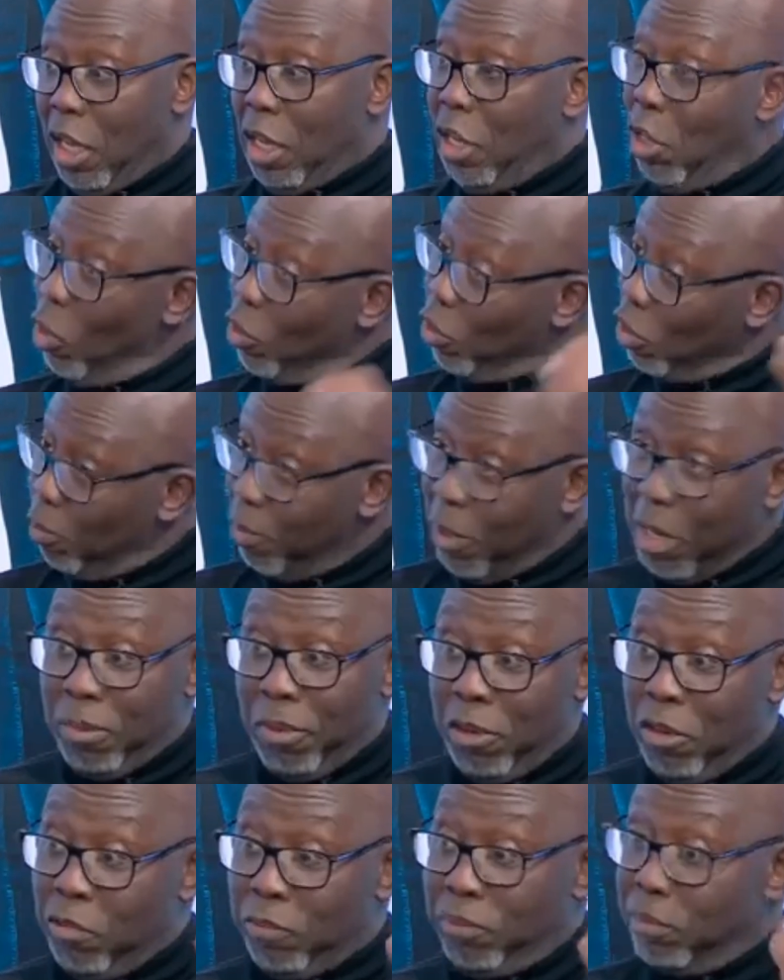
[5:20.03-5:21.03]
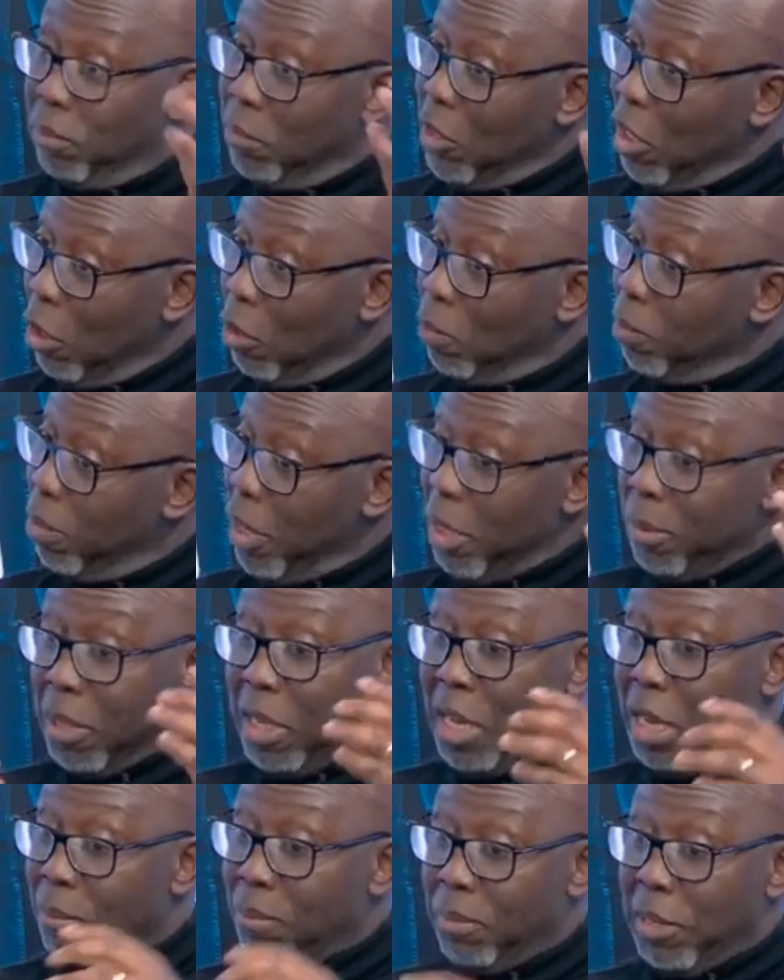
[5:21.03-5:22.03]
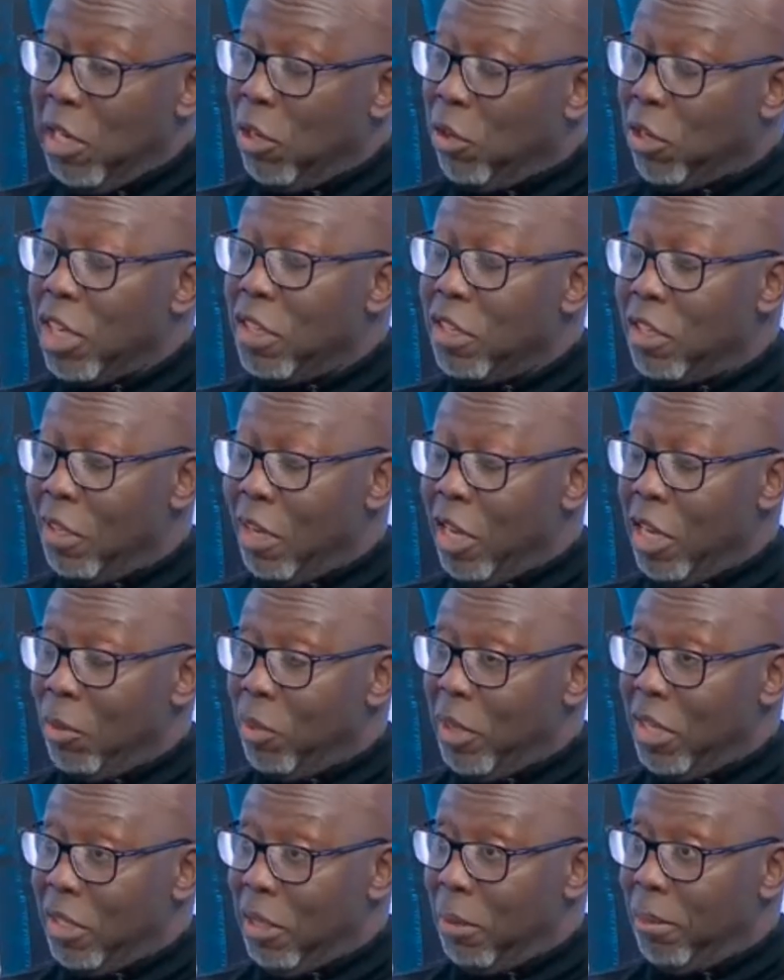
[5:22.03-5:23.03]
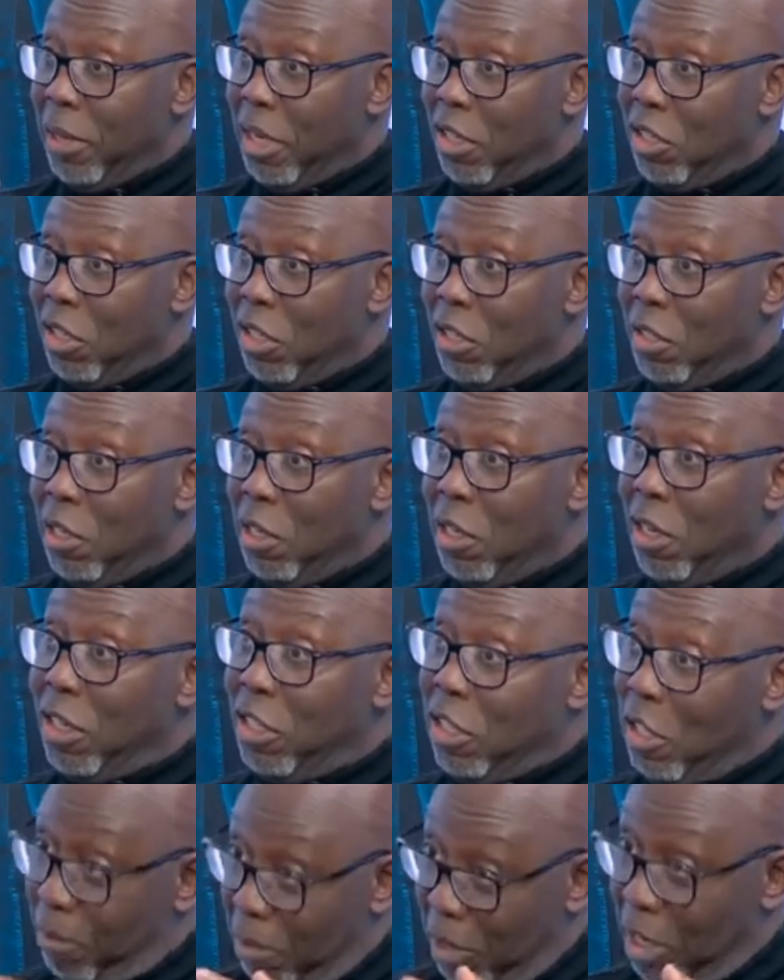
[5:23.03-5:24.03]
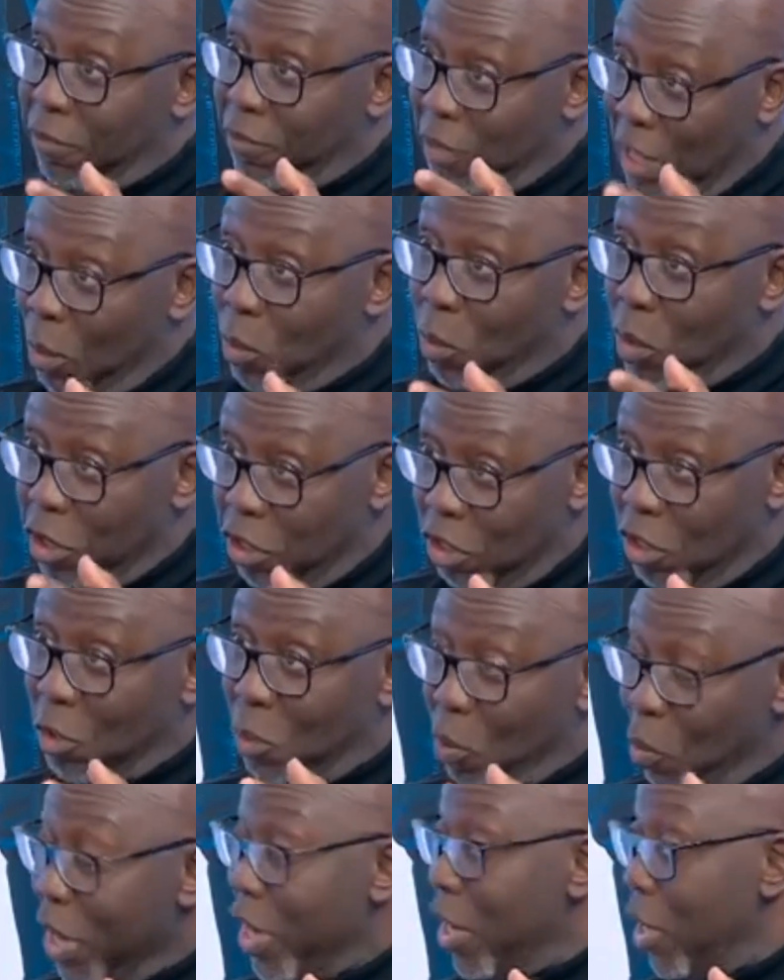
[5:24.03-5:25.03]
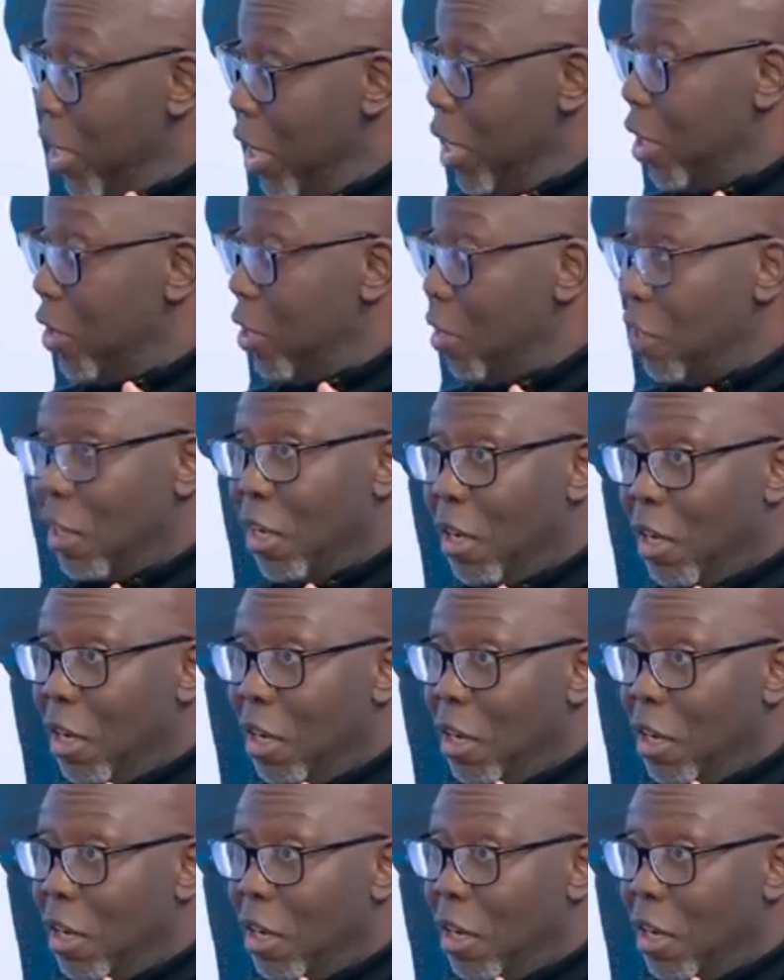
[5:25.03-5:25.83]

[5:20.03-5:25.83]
And lots of people have, maybe been looking sideways at Manchester United. But if they were to win this